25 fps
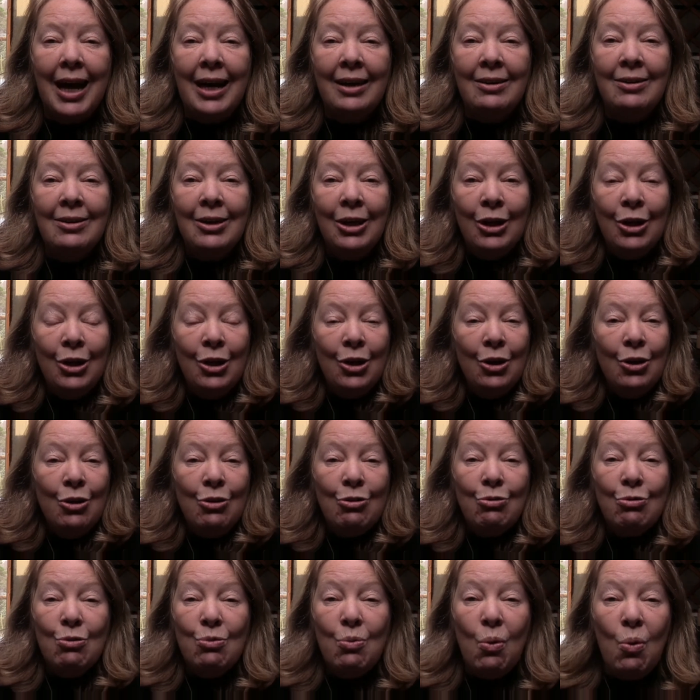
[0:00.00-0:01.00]
And
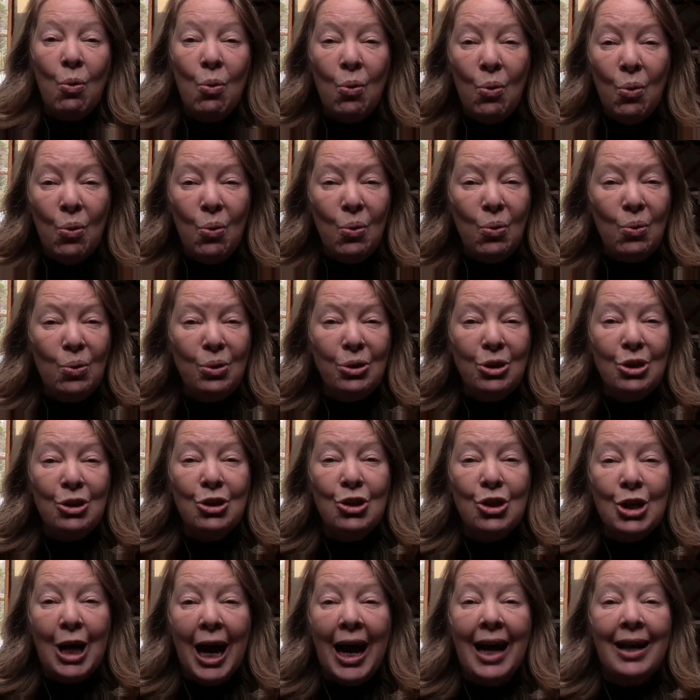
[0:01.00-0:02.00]
through all the
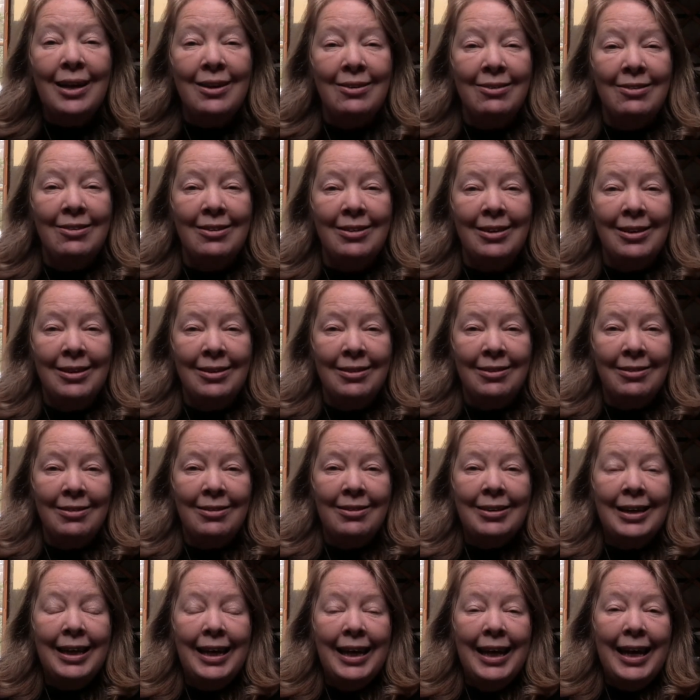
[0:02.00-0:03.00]

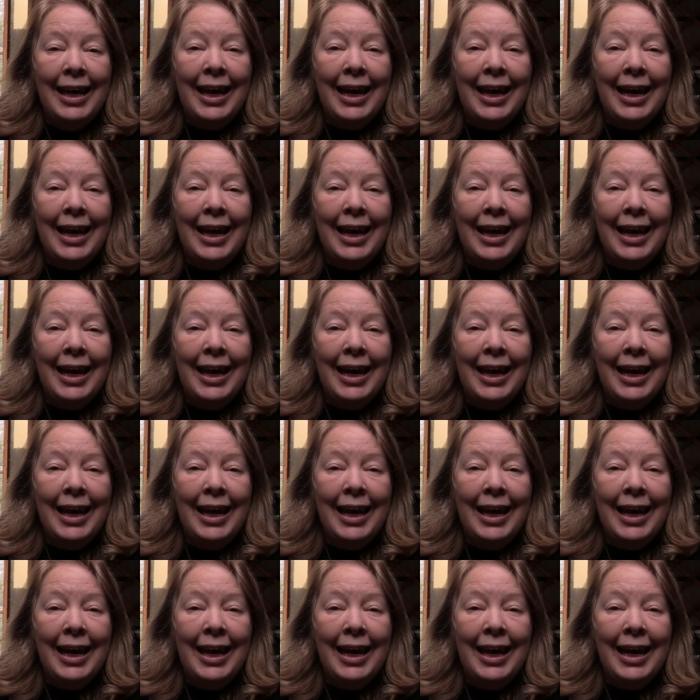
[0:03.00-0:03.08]
challenges,